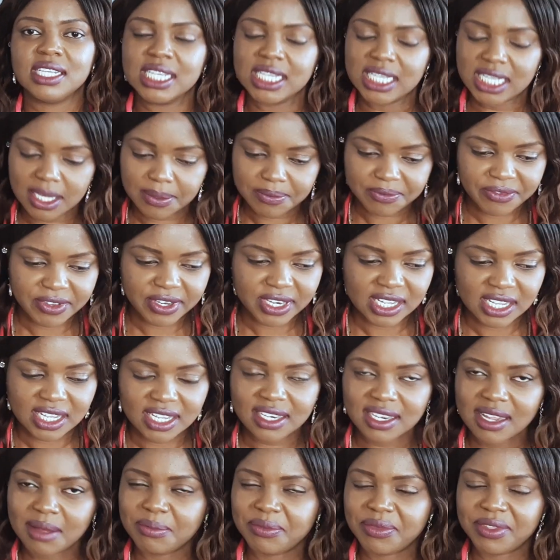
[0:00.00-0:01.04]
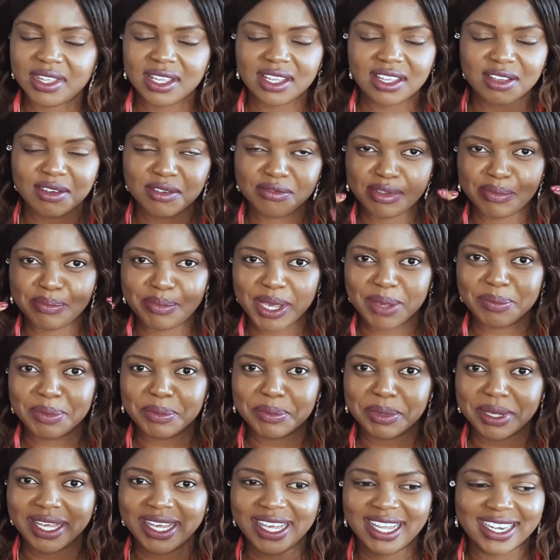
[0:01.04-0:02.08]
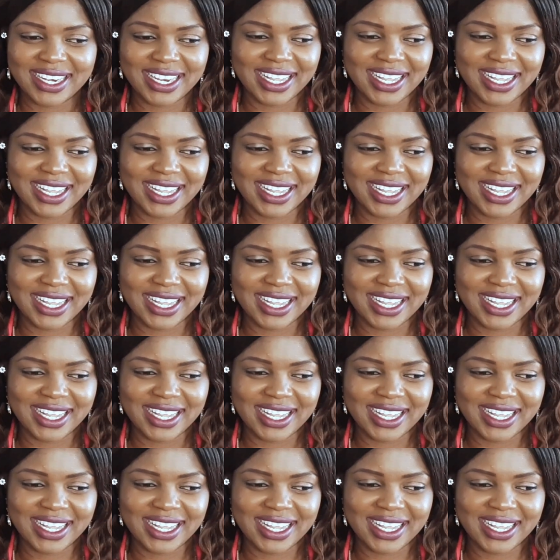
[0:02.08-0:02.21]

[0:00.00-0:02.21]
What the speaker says: Keep feeding it. I'm thinking of a baby in my head.